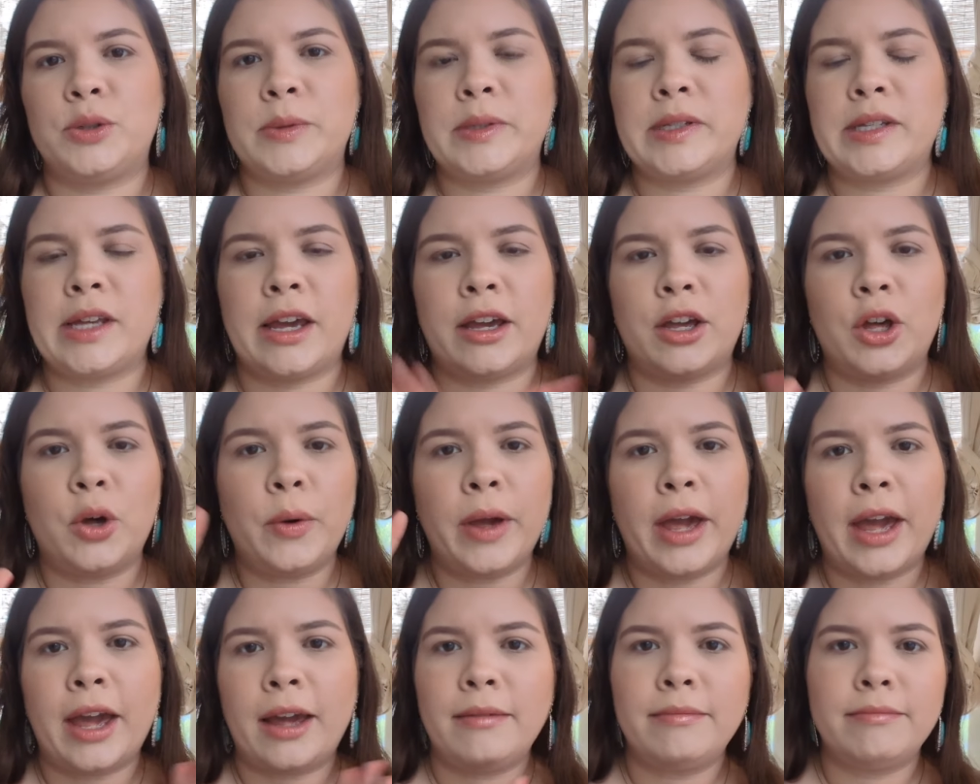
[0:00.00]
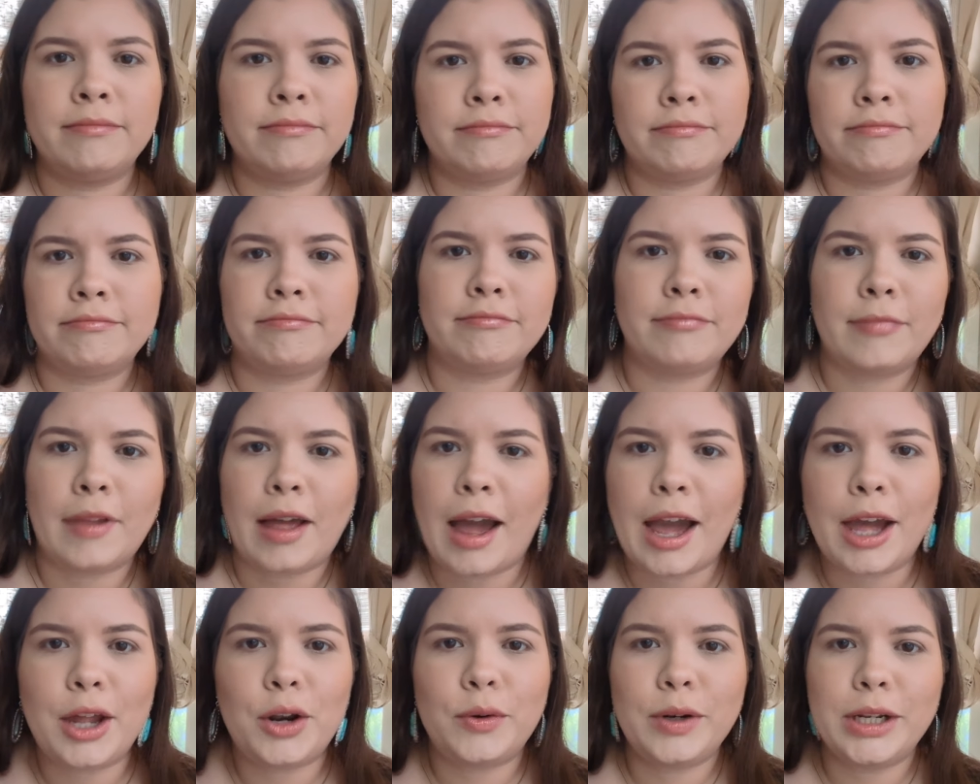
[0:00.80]
she was like, okay,
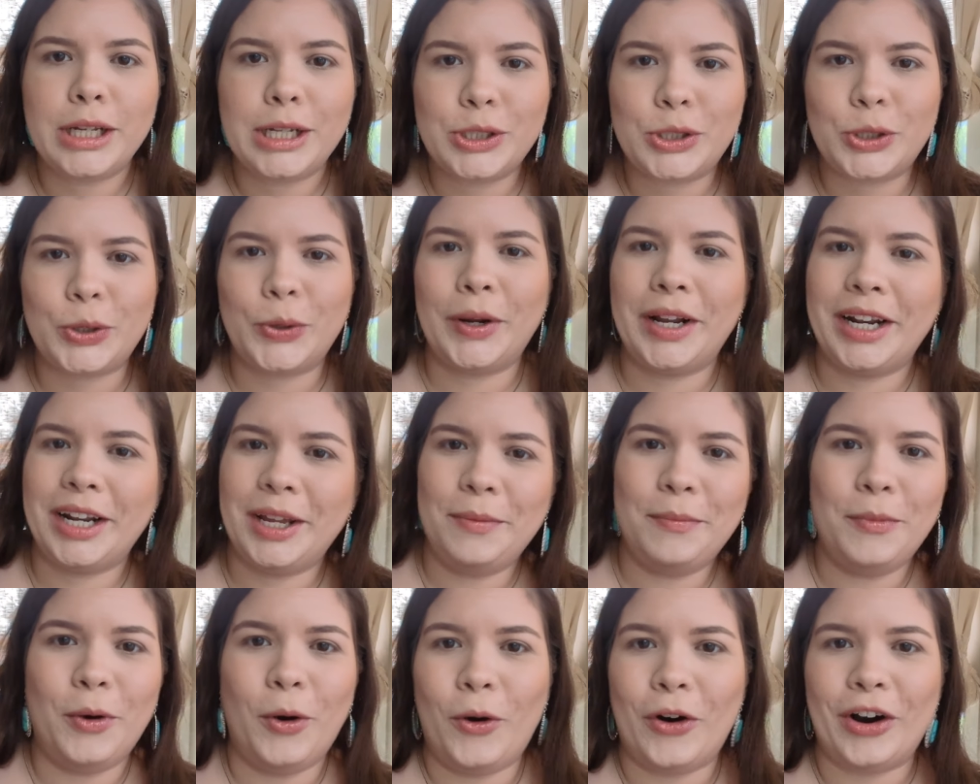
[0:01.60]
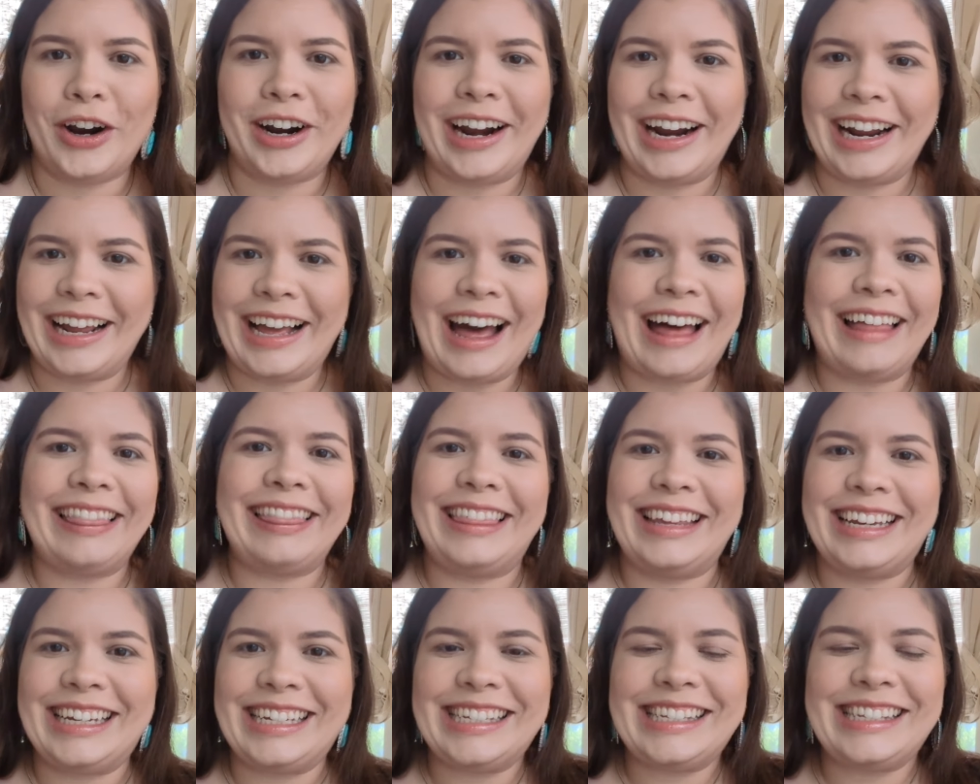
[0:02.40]
I don't need you anymore. I got
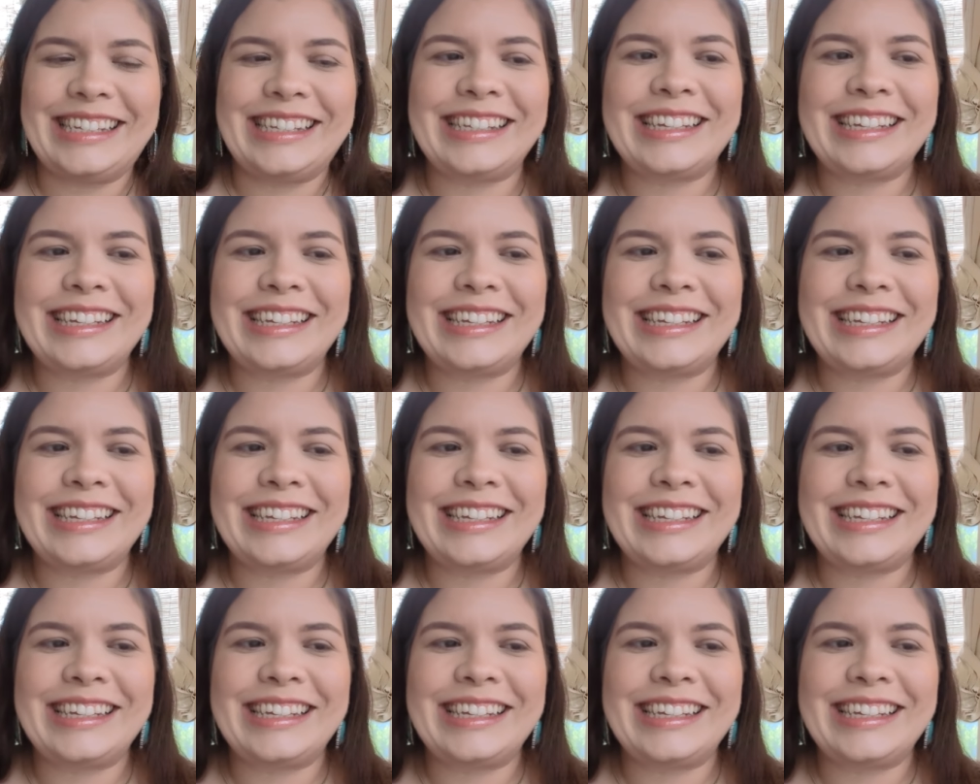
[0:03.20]
this.